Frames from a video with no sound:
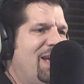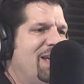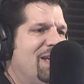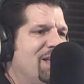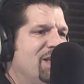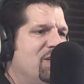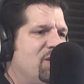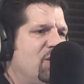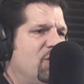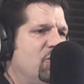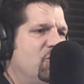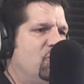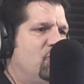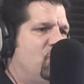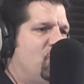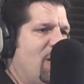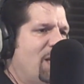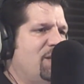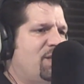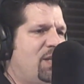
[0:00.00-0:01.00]
is
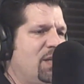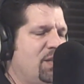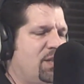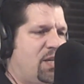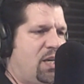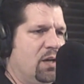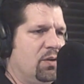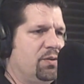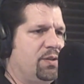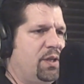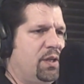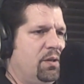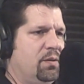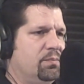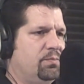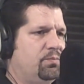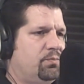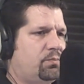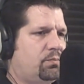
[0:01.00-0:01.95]
just as guilty